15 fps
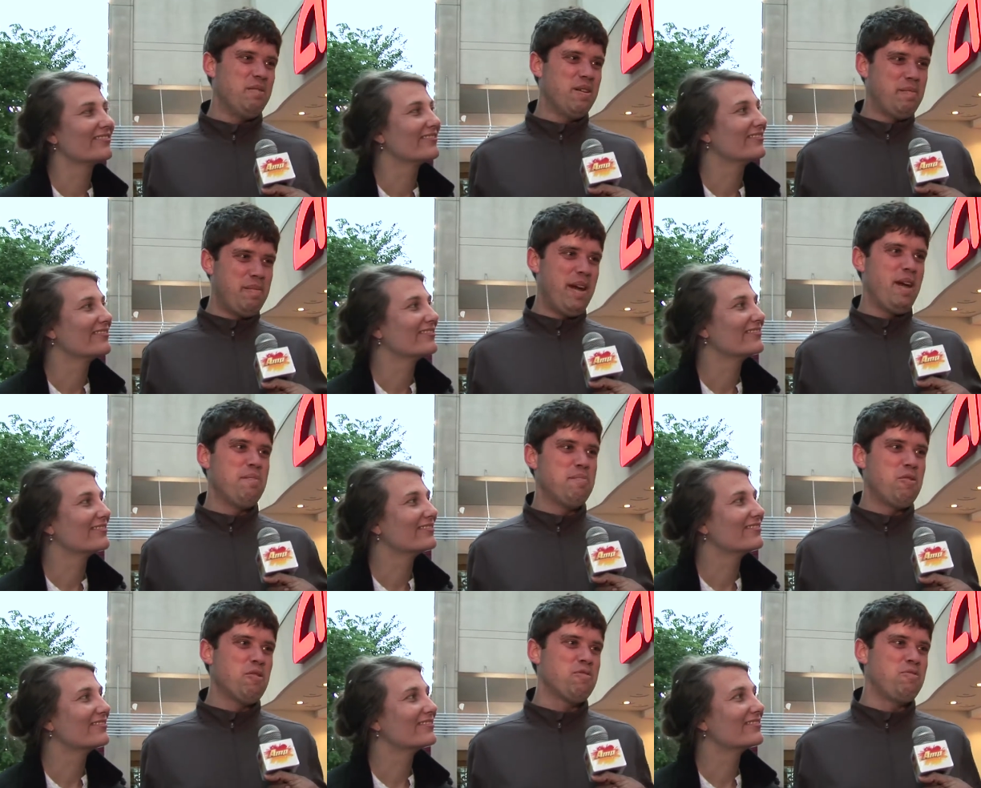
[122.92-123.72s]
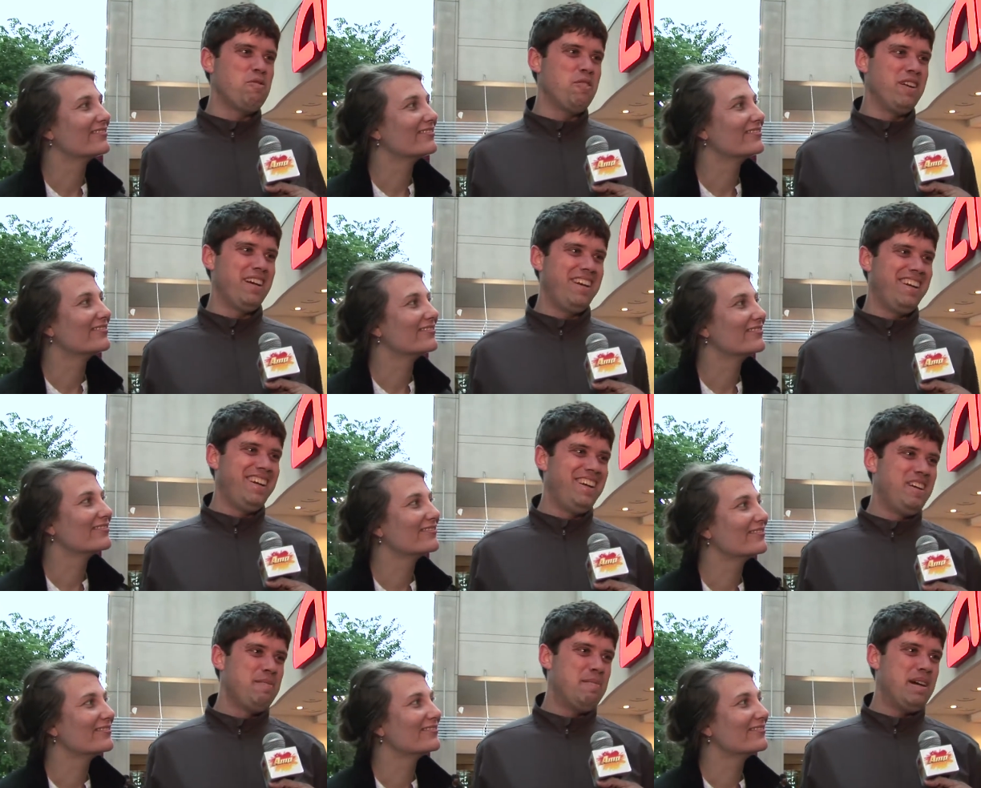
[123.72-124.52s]
Speaker 1: one, paying more for it,
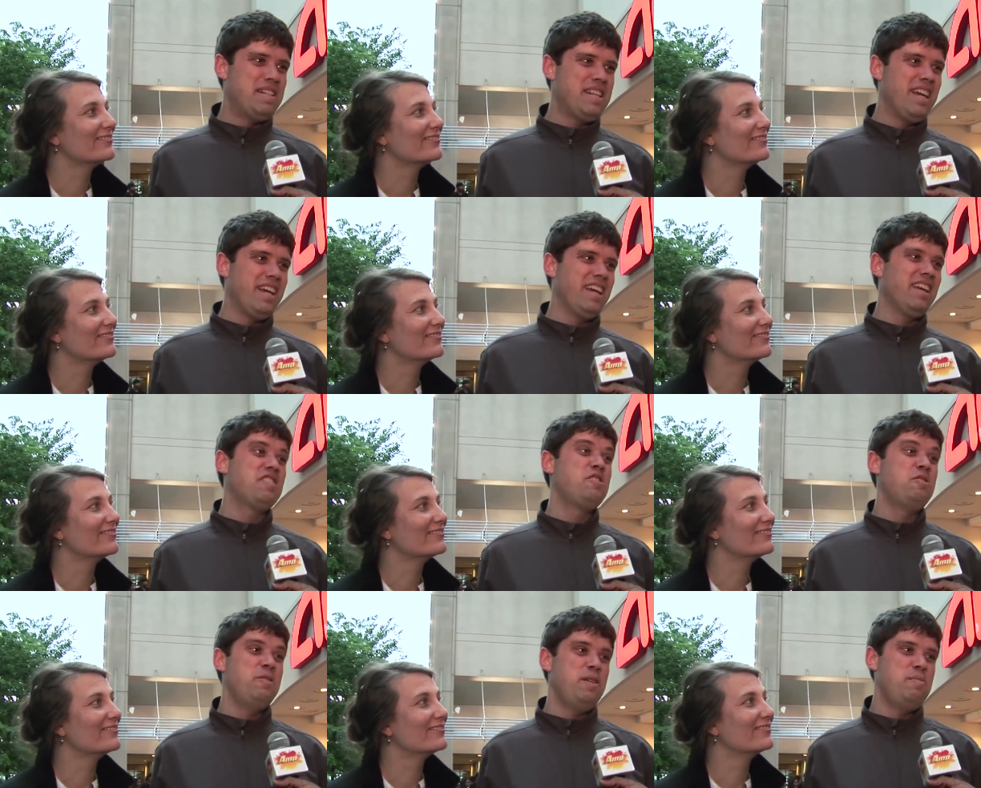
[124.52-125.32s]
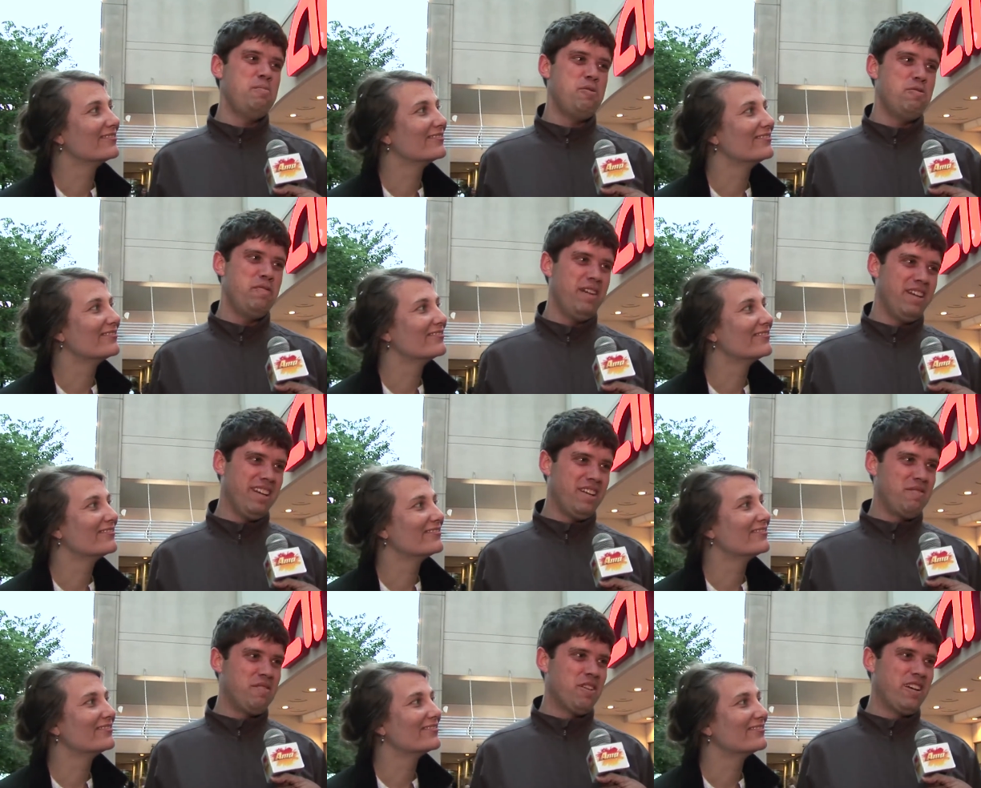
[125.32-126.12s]
by taking a 2D movie and
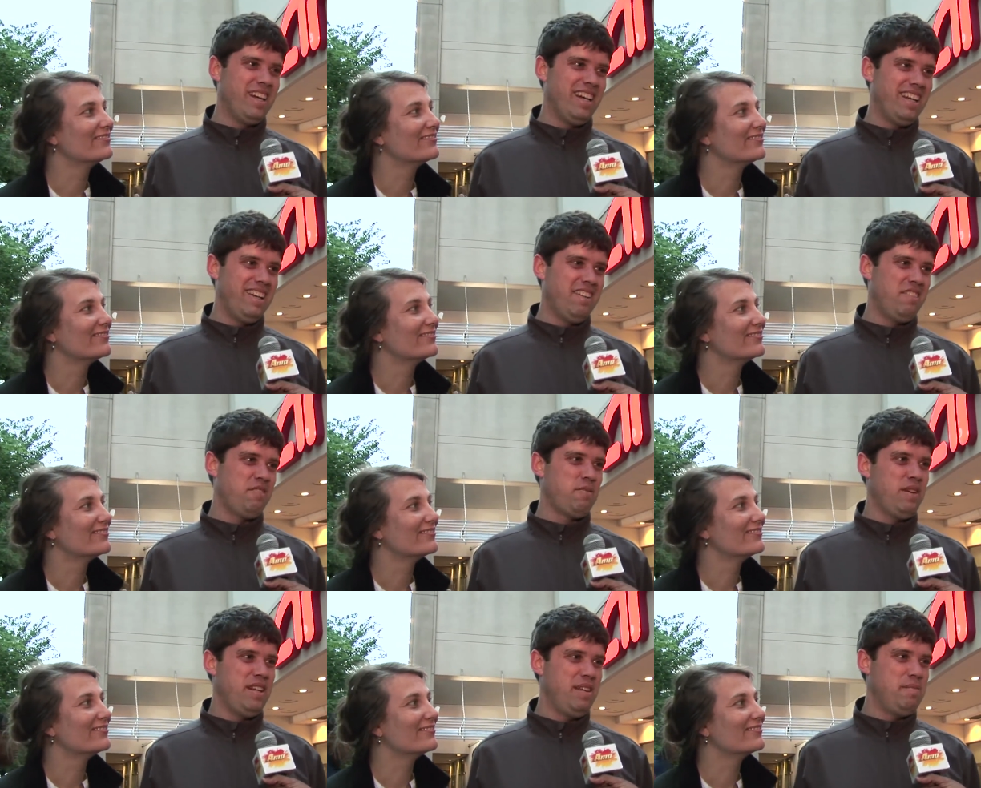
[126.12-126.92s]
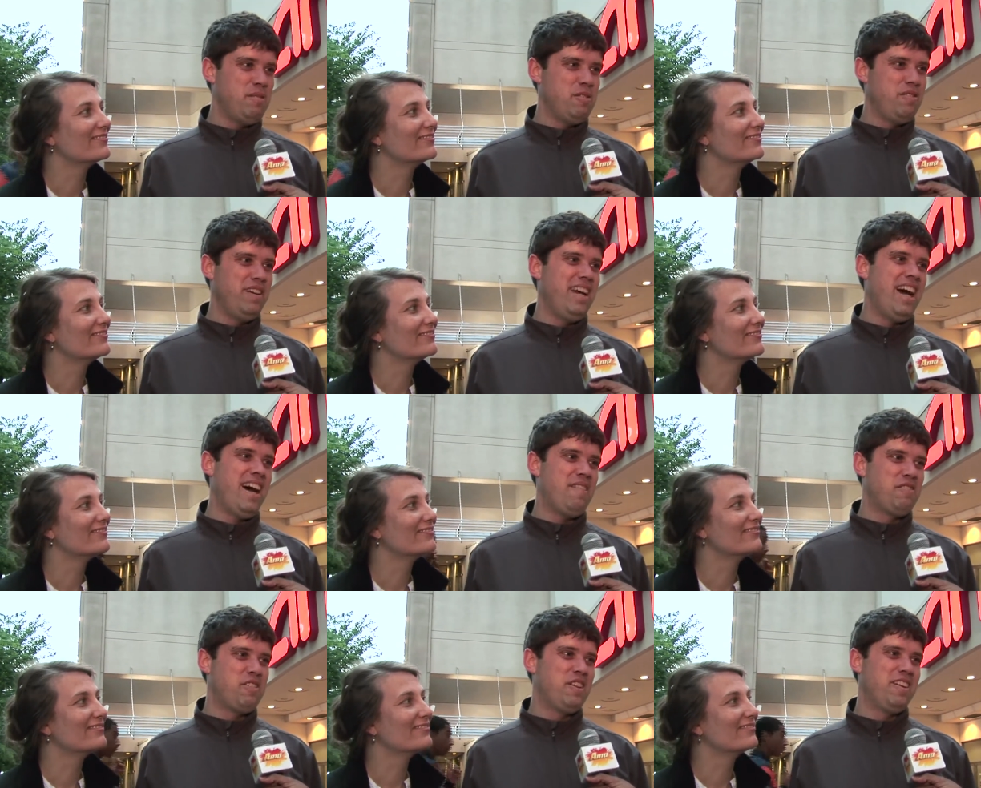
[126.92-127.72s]
converting into the 3D movie
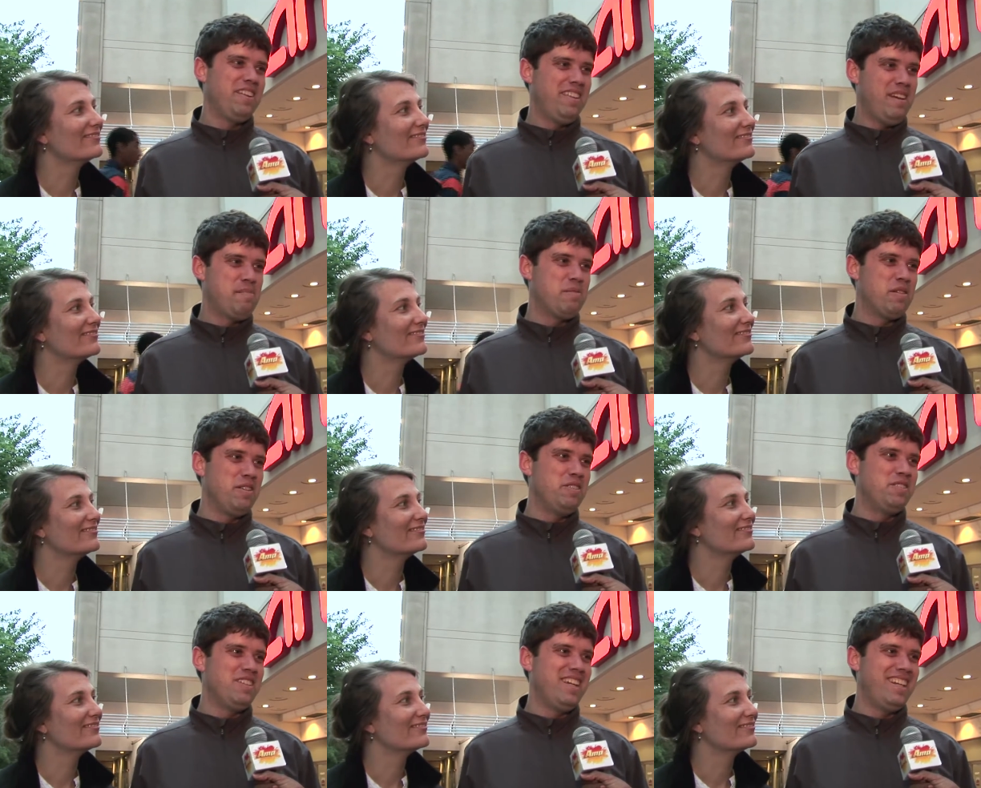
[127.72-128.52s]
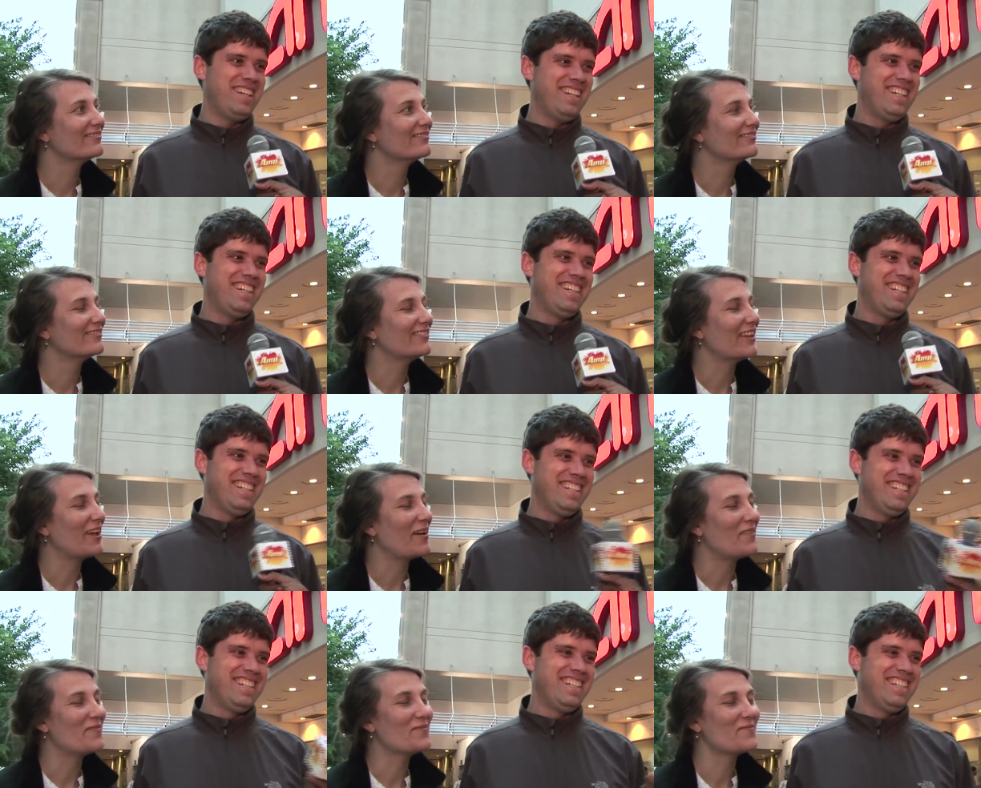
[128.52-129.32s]
after they produce it.
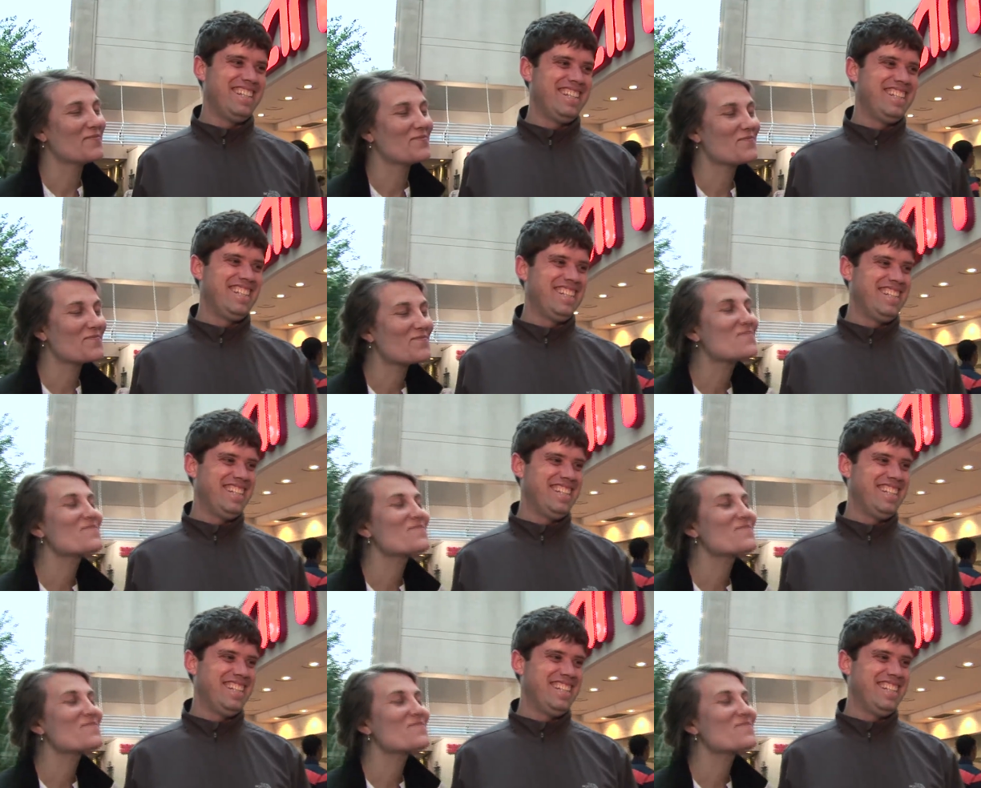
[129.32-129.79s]
Ah, good